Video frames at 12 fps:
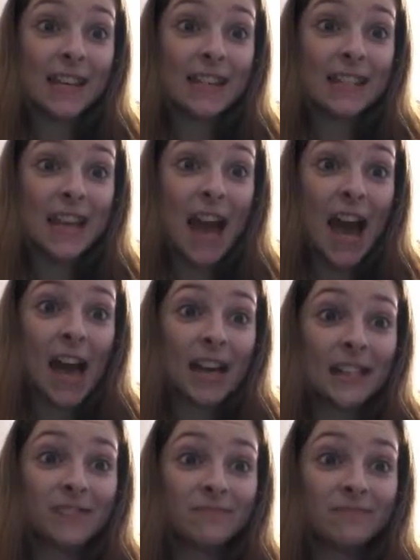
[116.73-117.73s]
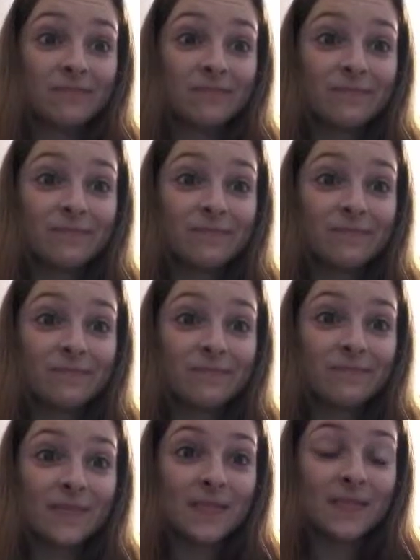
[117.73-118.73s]
yeah.
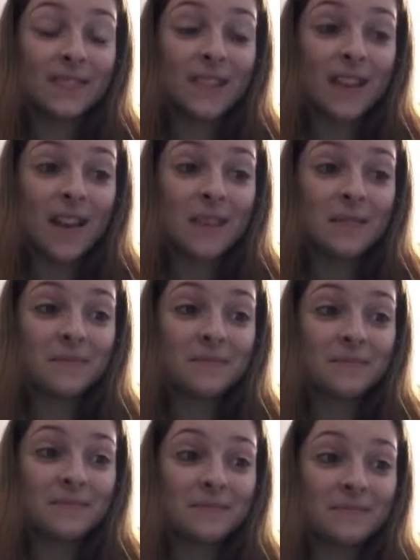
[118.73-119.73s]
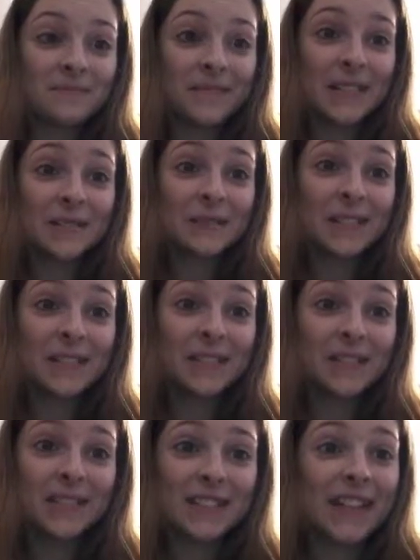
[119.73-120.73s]
Um, I don't really
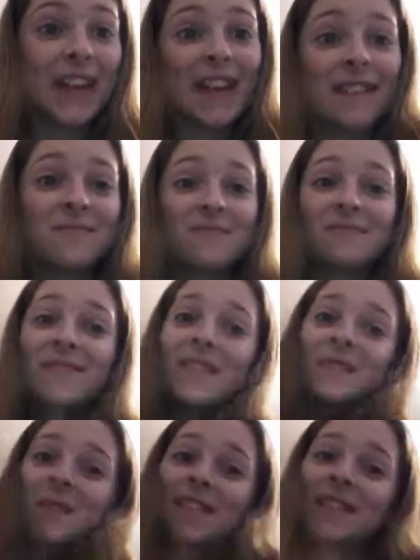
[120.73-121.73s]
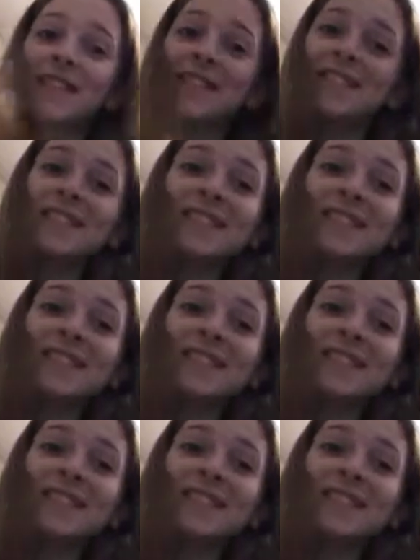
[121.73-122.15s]
know what to say. I mean, this is